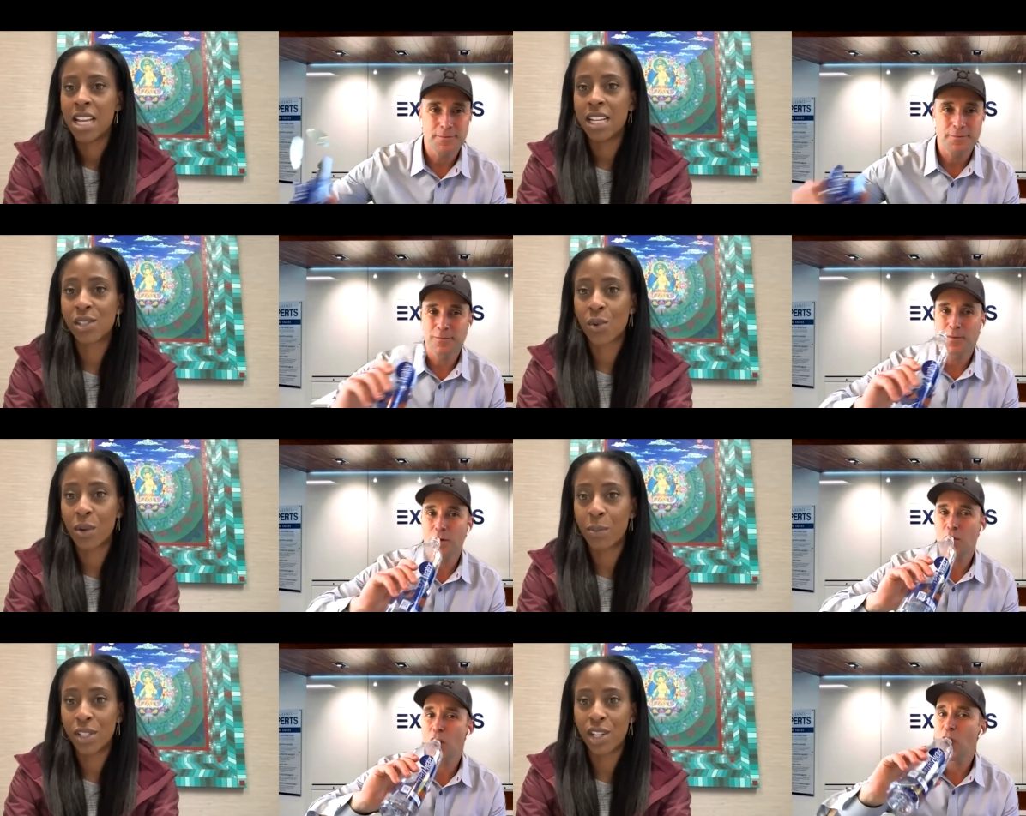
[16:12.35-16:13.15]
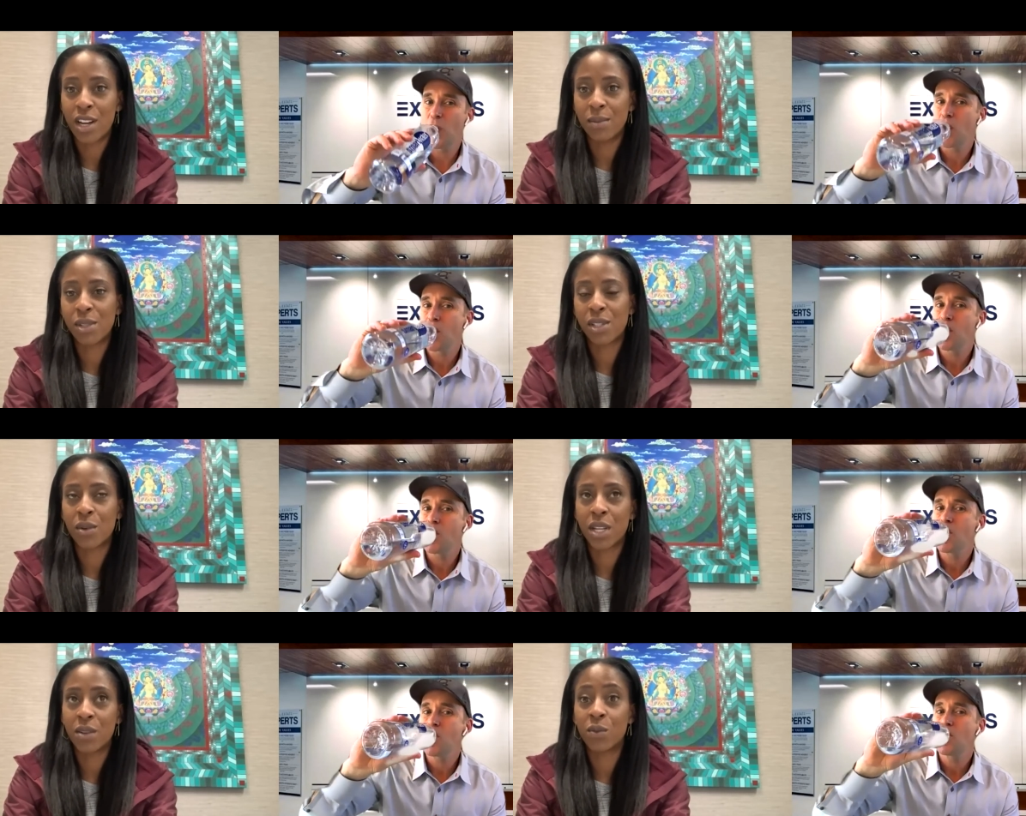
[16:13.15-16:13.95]
Speaker 1: his corporate job. So
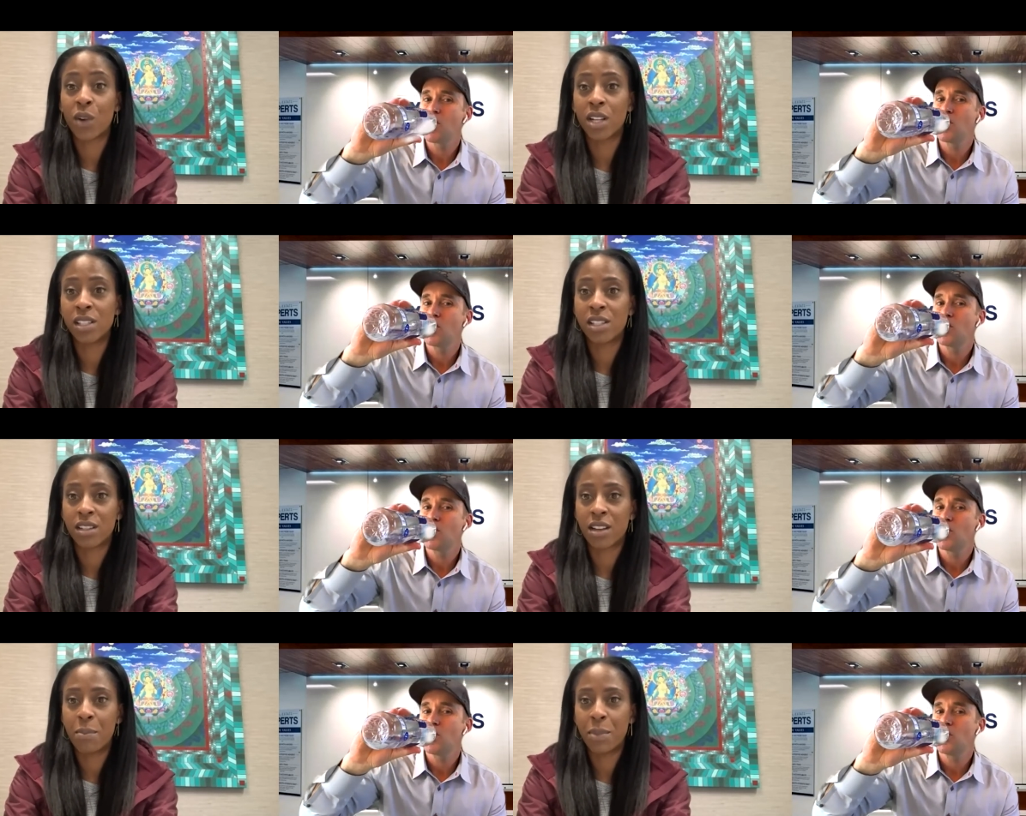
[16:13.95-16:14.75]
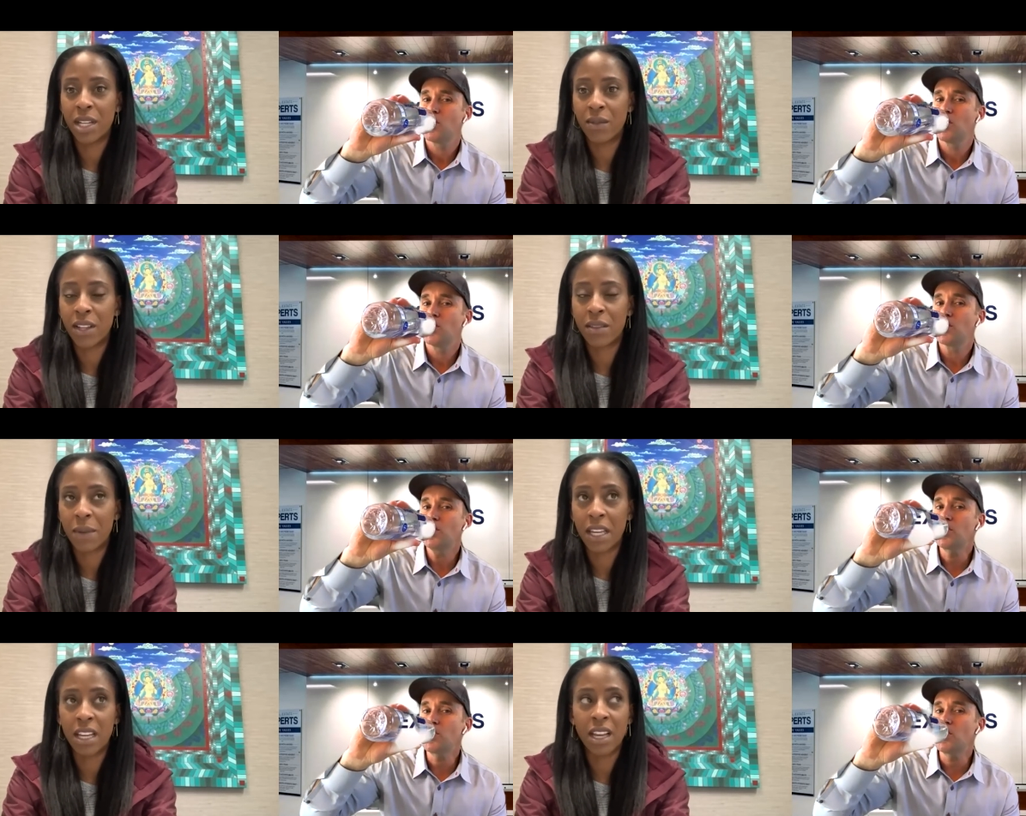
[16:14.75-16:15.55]
he runs the company with
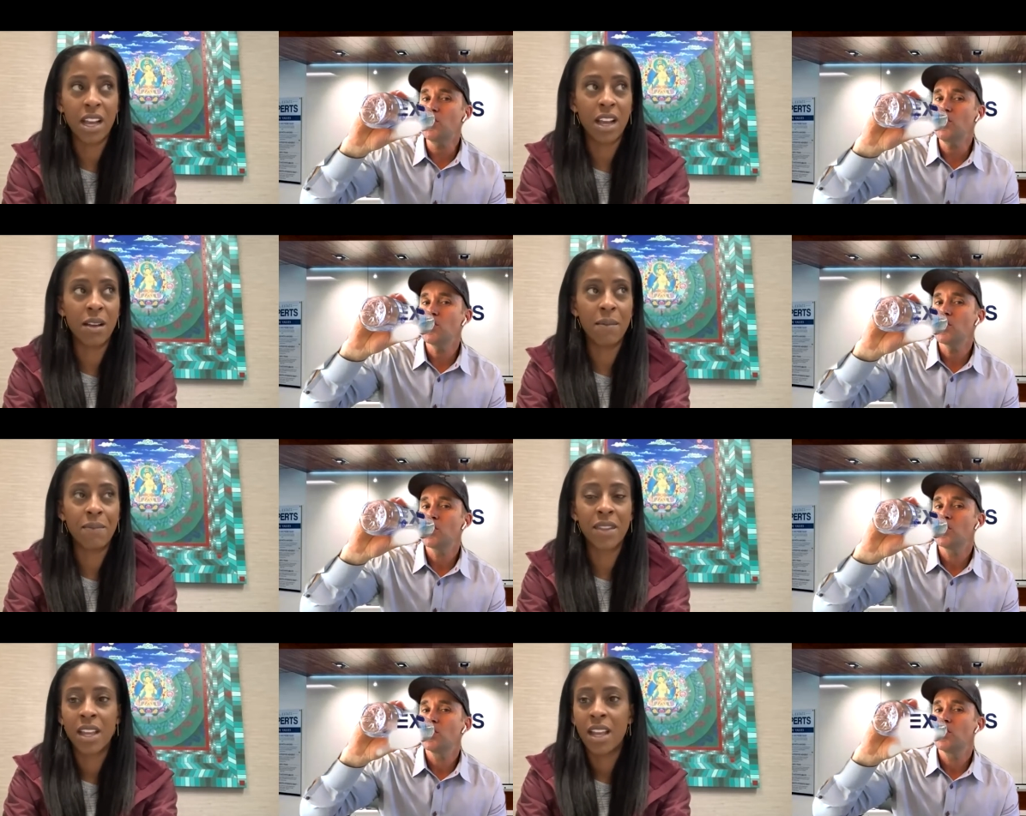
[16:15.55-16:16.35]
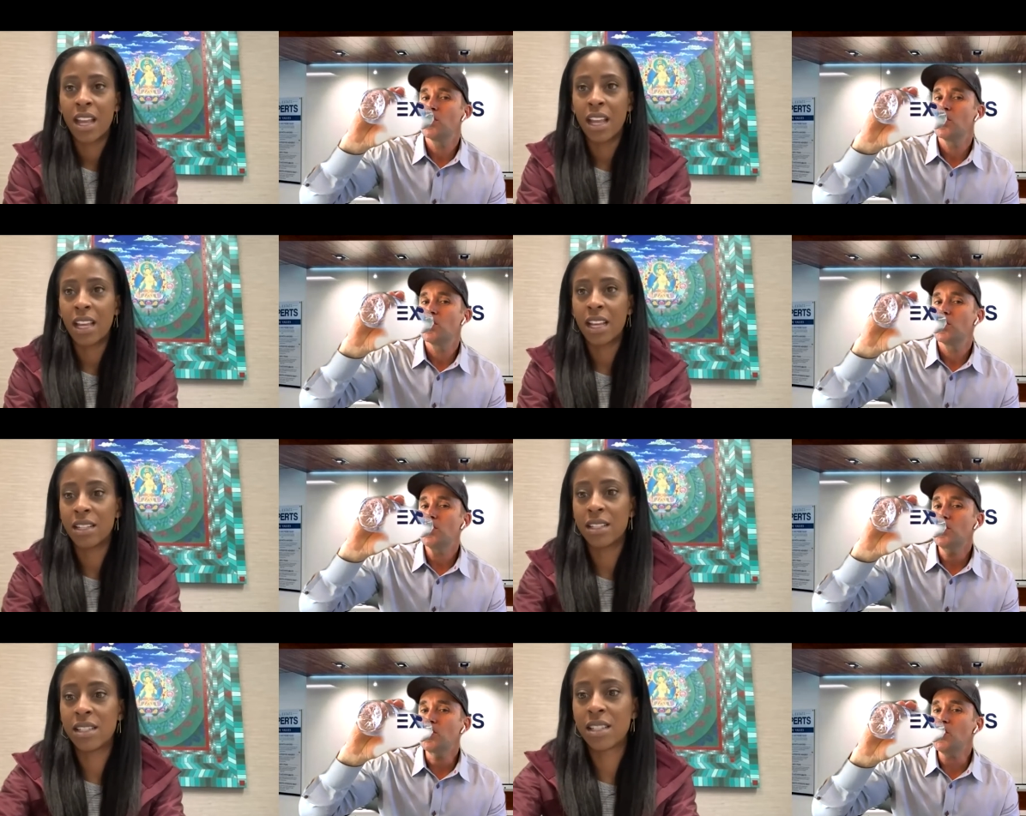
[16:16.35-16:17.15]
me. Um,
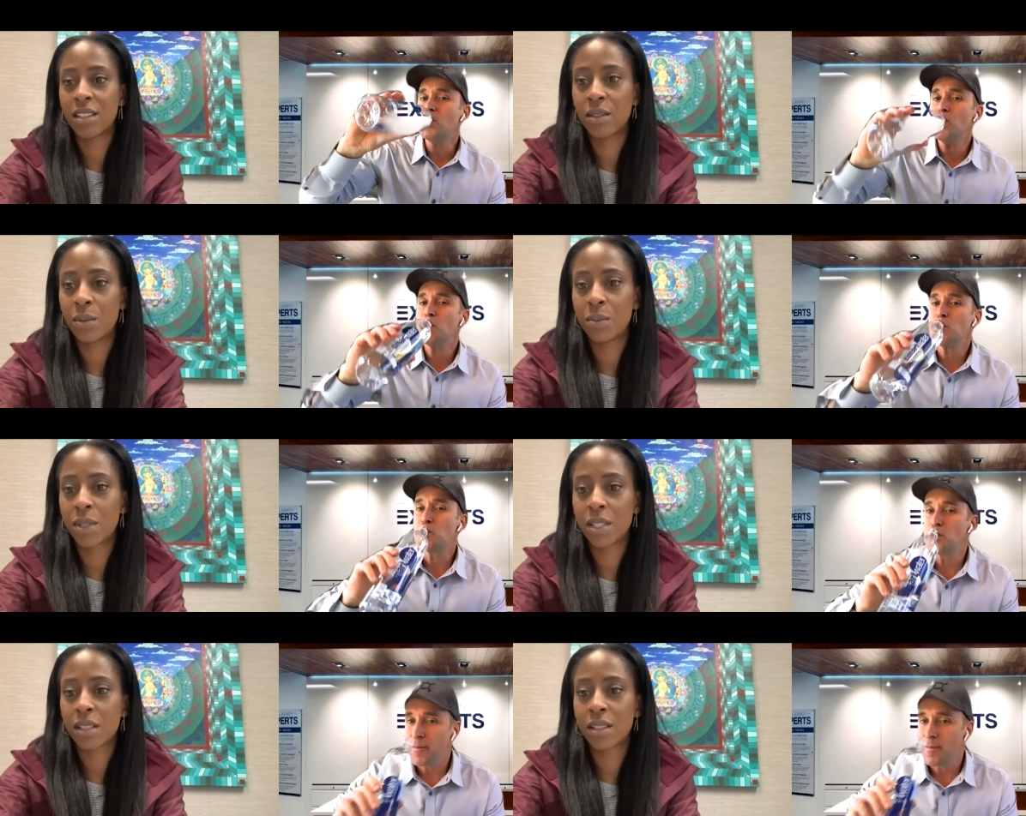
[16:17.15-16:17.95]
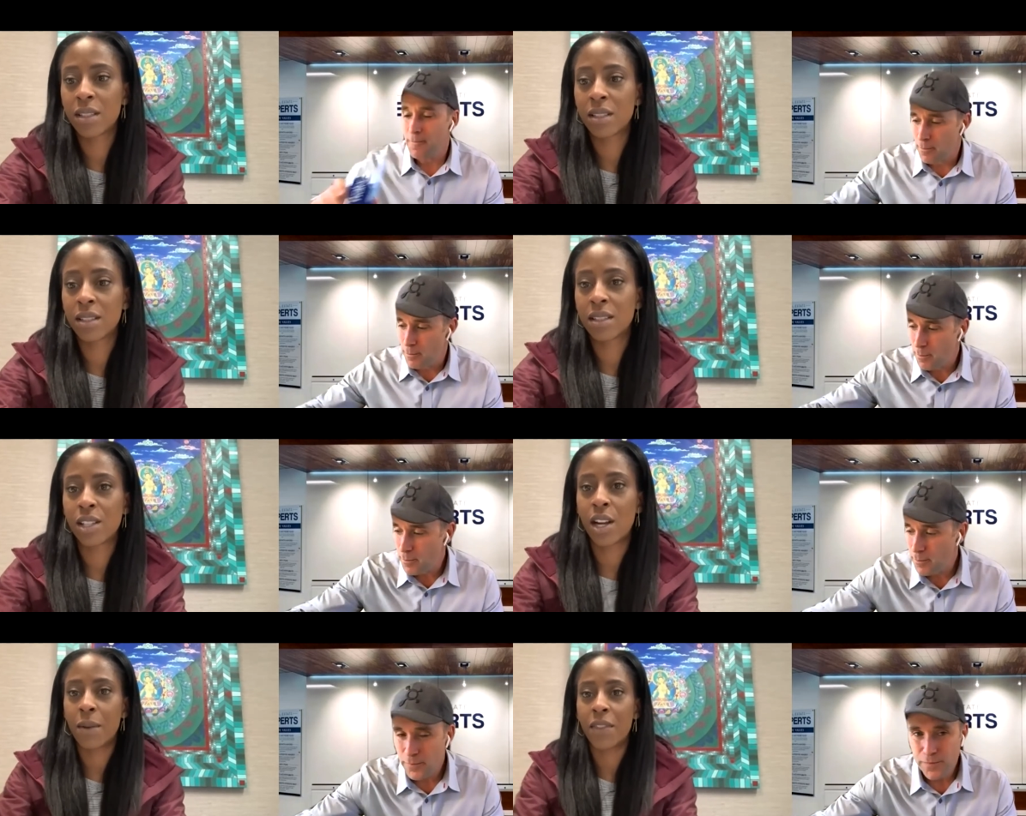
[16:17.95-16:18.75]
and oops,
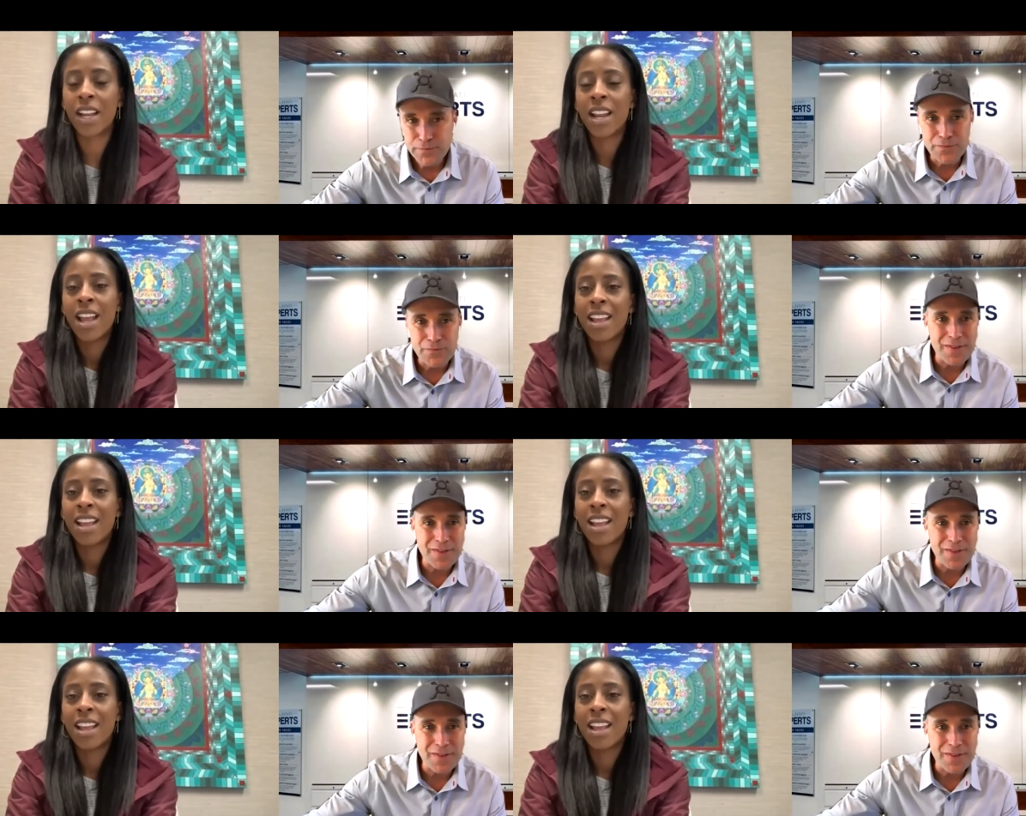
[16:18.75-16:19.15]
sorry about that.